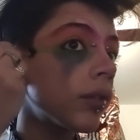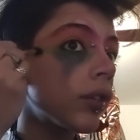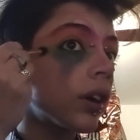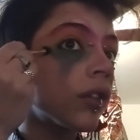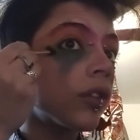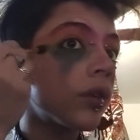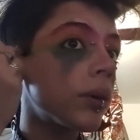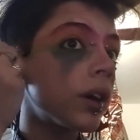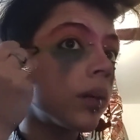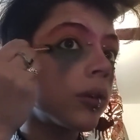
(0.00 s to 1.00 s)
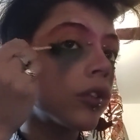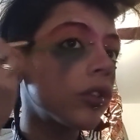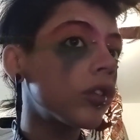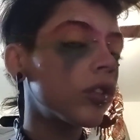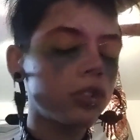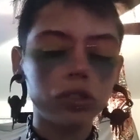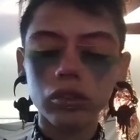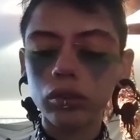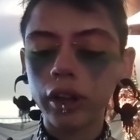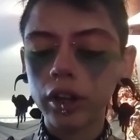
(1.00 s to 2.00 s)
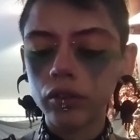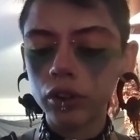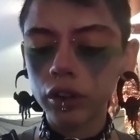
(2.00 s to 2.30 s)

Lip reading: Forgot to do the patting motion. This is too light for